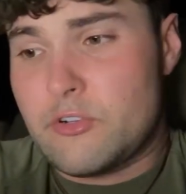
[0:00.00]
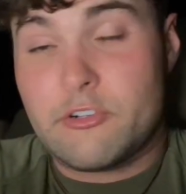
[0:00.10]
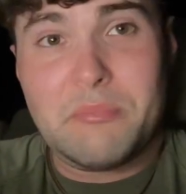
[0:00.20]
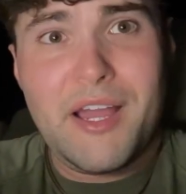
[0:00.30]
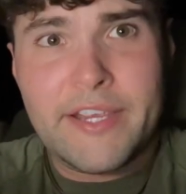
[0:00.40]
Or
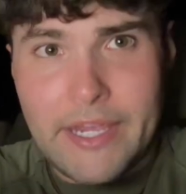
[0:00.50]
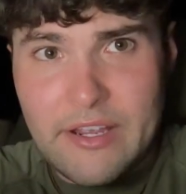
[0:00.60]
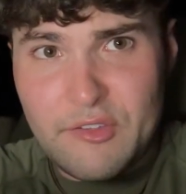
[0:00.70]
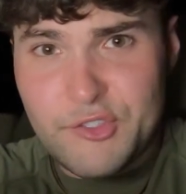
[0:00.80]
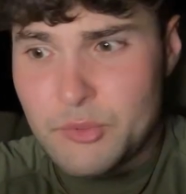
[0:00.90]
in my
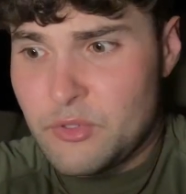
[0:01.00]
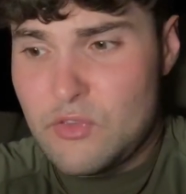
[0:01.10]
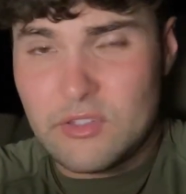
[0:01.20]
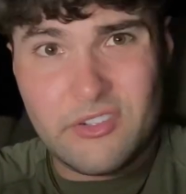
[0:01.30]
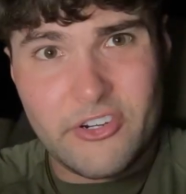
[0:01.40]
case, you would
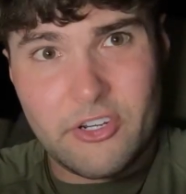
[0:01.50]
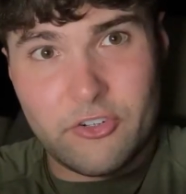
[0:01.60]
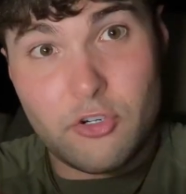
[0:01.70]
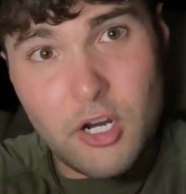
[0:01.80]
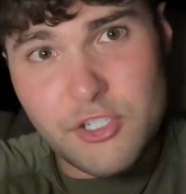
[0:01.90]
sit there and get a
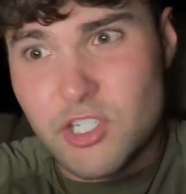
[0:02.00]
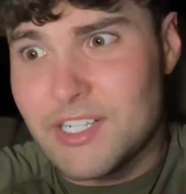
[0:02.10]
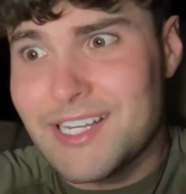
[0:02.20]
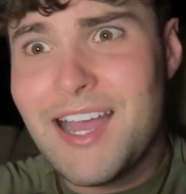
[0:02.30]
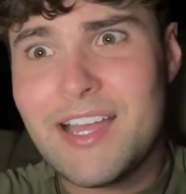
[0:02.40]
crush on a
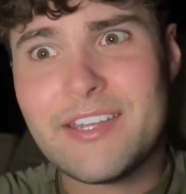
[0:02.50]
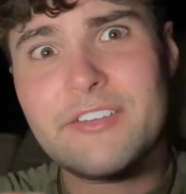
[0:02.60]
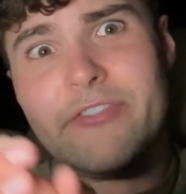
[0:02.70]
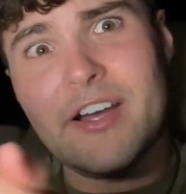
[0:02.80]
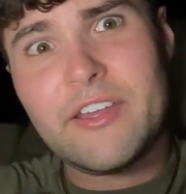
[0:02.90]
guy and
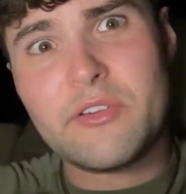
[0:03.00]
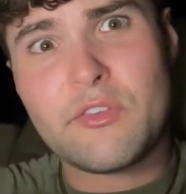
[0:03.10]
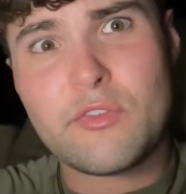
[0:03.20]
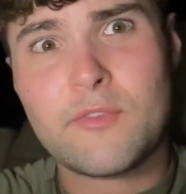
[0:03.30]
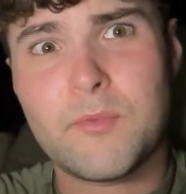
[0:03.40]
then find out
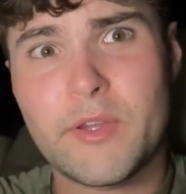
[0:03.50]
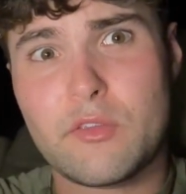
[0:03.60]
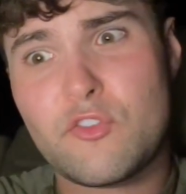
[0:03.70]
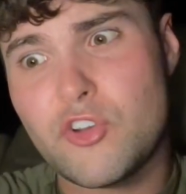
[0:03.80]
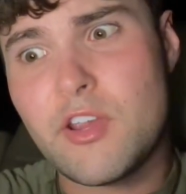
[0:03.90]
he's like
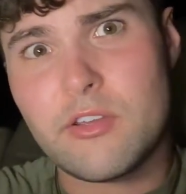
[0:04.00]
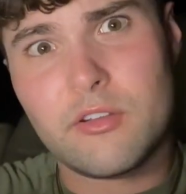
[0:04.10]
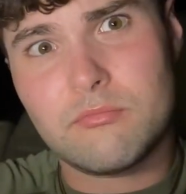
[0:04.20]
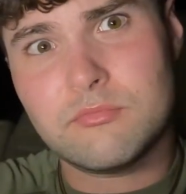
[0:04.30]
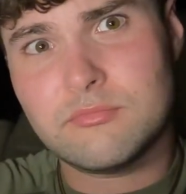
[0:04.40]
straight and,